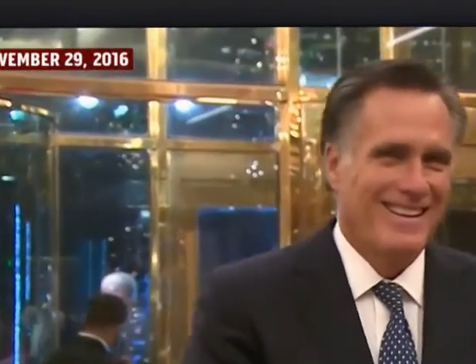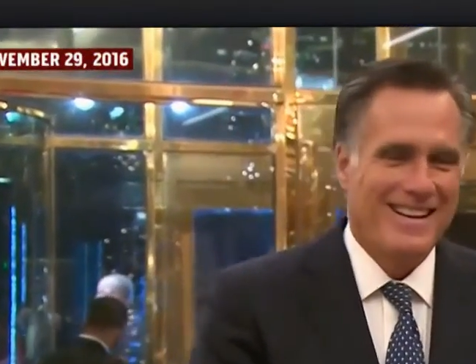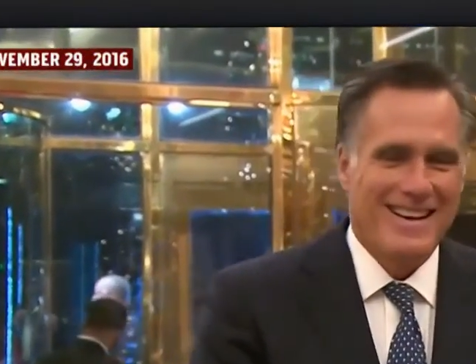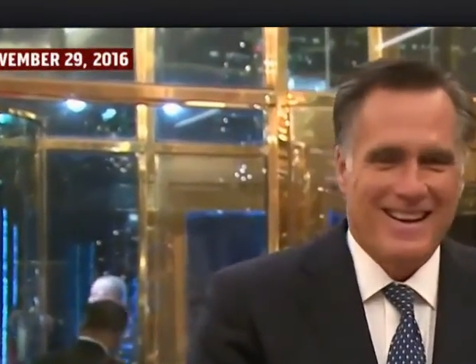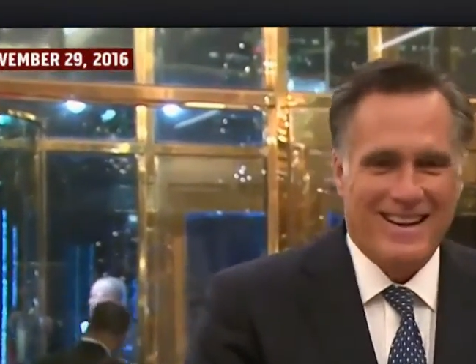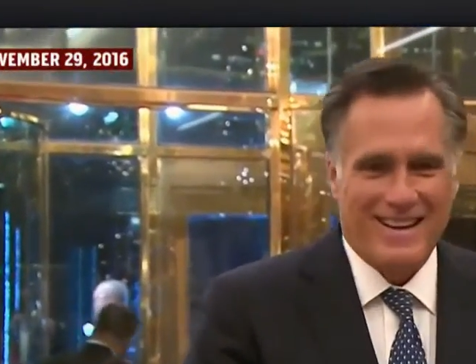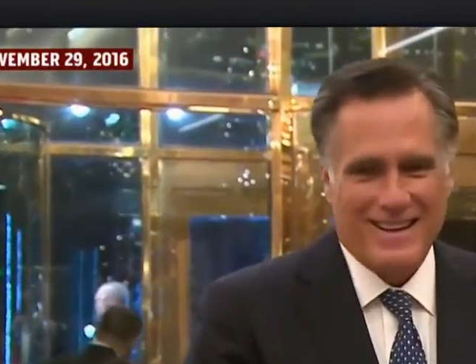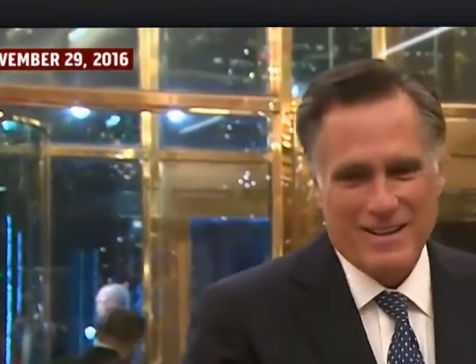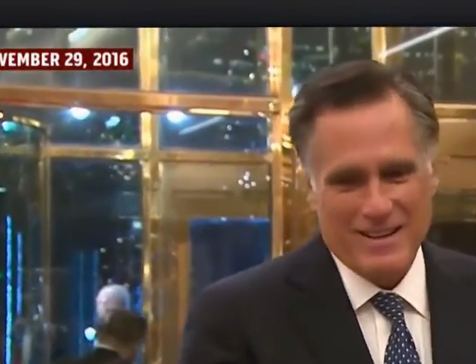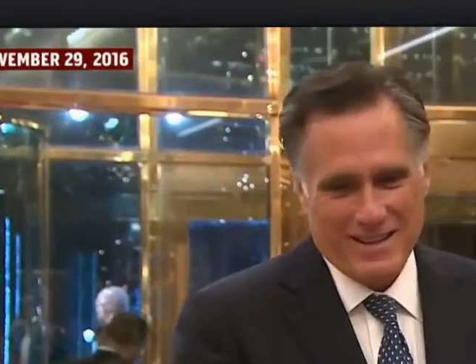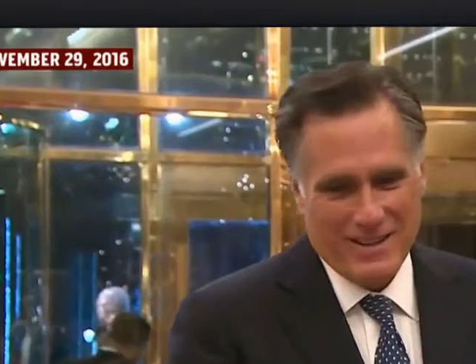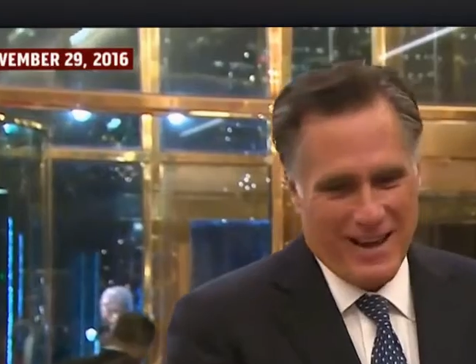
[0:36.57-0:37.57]

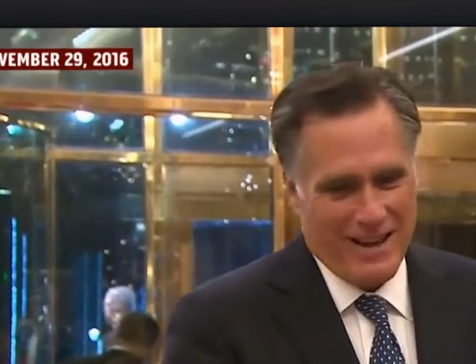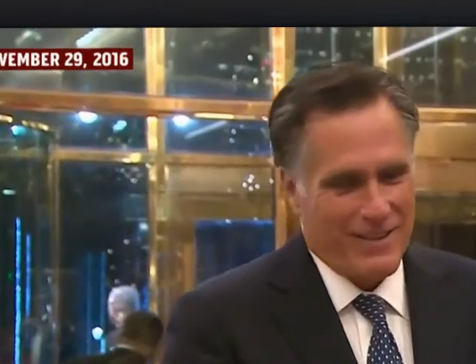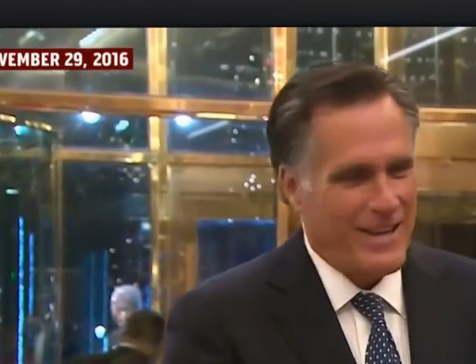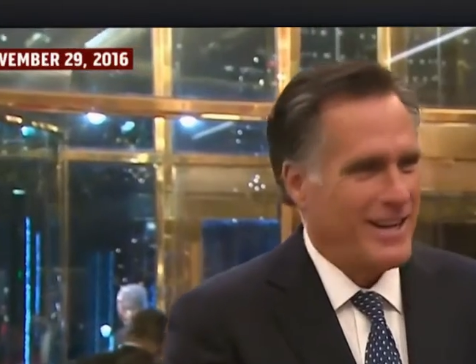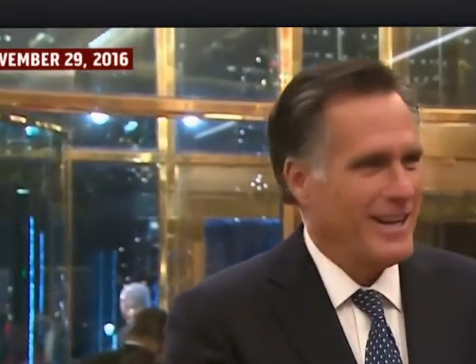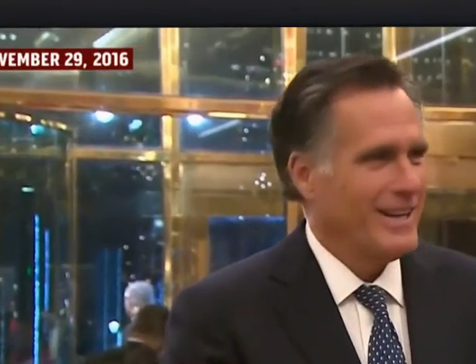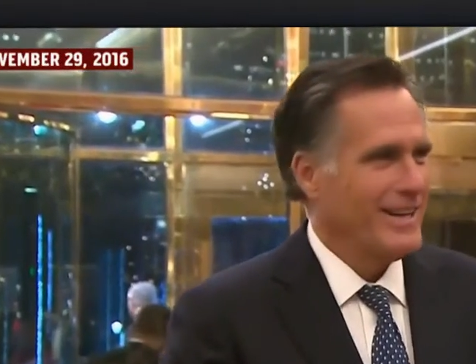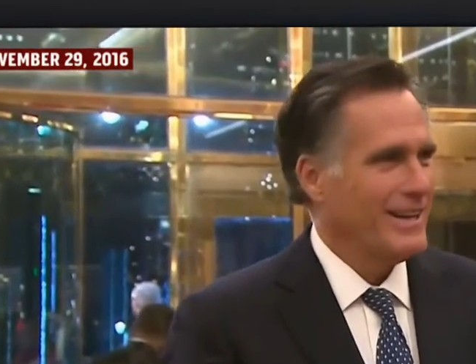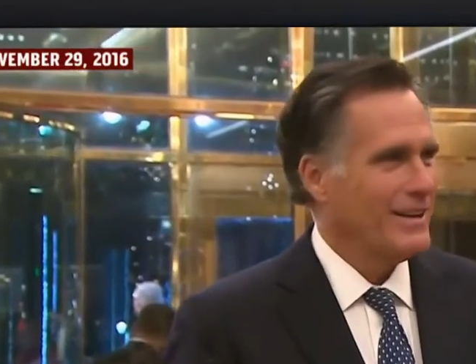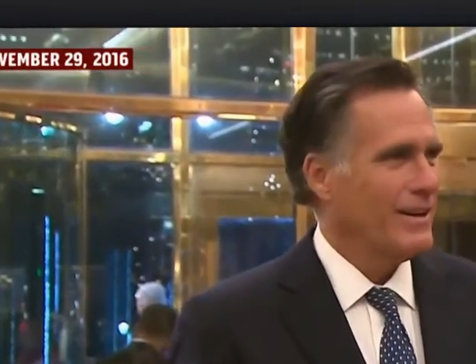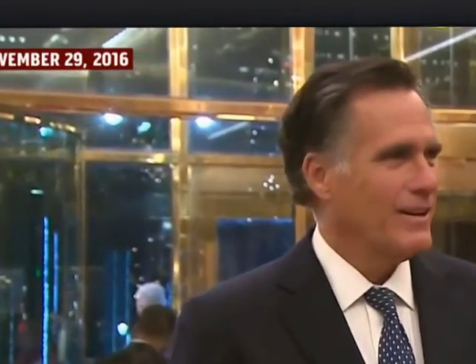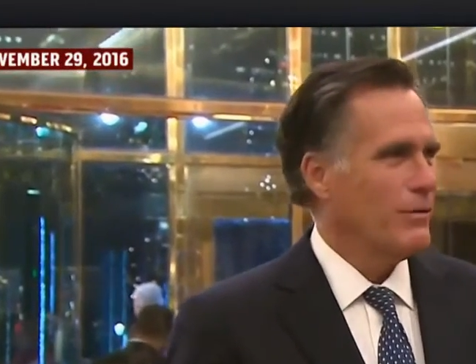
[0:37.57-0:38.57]
Uh, I've had a,
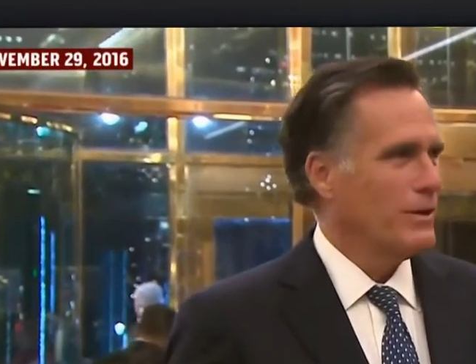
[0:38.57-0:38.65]
uh,